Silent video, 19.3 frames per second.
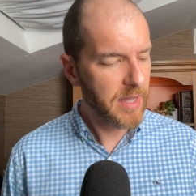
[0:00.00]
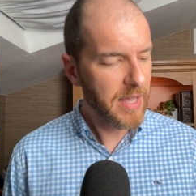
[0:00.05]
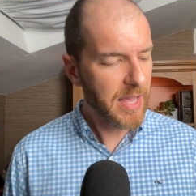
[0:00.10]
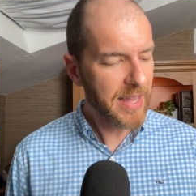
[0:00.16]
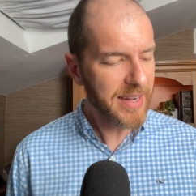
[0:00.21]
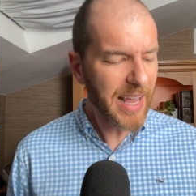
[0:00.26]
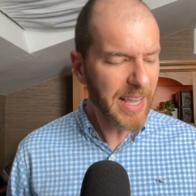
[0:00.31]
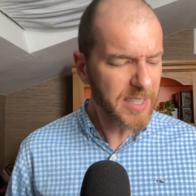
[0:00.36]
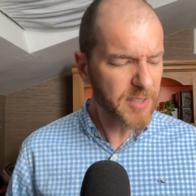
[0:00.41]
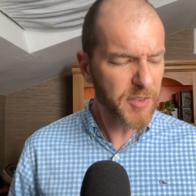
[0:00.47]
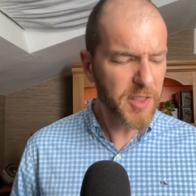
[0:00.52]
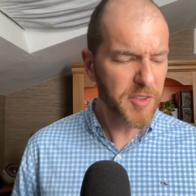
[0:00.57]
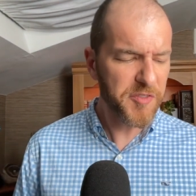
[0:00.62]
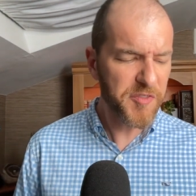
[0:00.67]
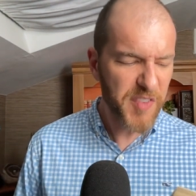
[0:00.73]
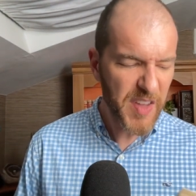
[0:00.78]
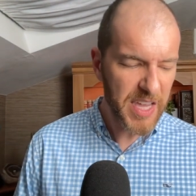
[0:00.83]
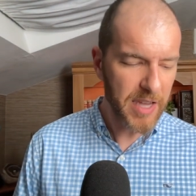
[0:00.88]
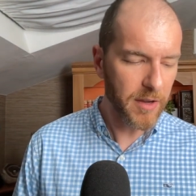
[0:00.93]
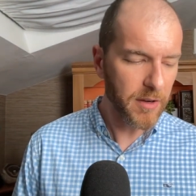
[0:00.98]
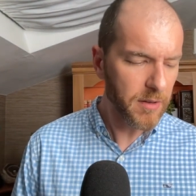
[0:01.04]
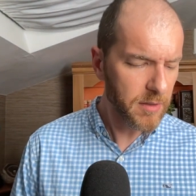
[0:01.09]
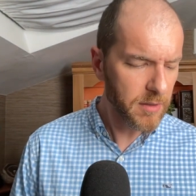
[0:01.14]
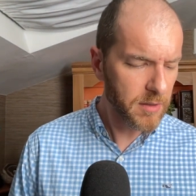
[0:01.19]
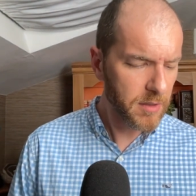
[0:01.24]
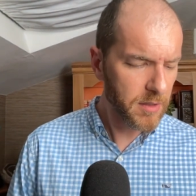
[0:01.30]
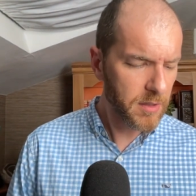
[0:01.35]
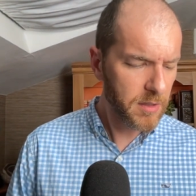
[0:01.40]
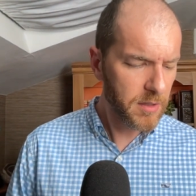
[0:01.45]
And as for the fear,
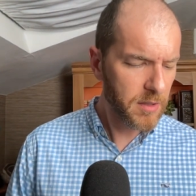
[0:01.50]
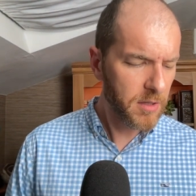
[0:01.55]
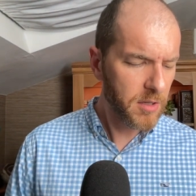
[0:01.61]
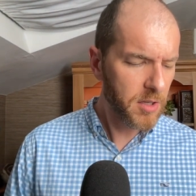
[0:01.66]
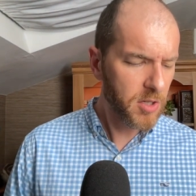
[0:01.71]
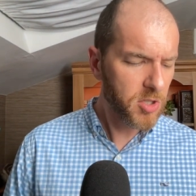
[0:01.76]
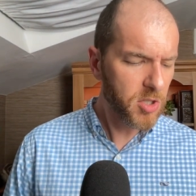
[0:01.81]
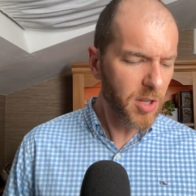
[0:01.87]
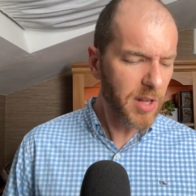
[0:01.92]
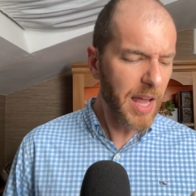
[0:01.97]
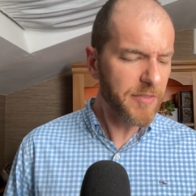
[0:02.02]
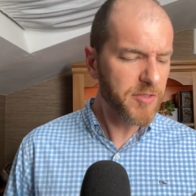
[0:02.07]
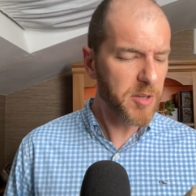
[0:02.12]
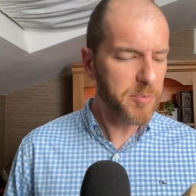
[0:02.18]
you'll have